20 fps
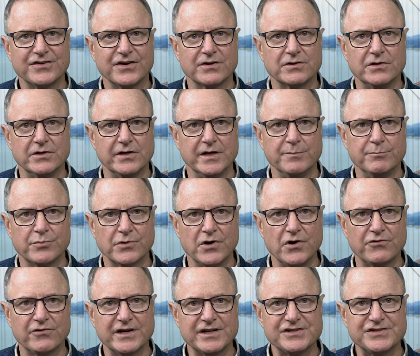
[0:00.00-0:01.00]
including
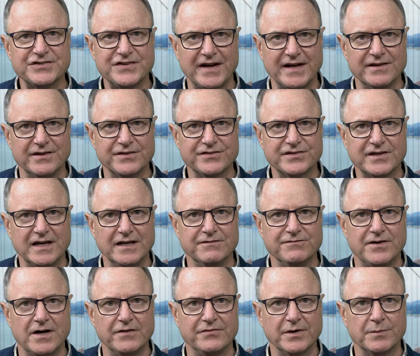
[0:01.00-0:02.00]
brokerage sales
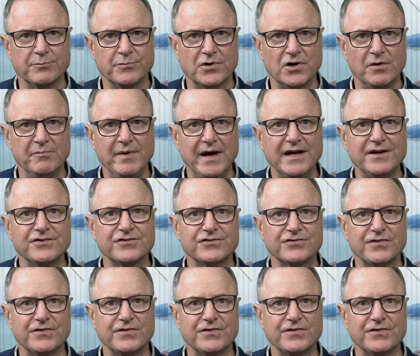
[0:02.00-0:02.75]
involving probate and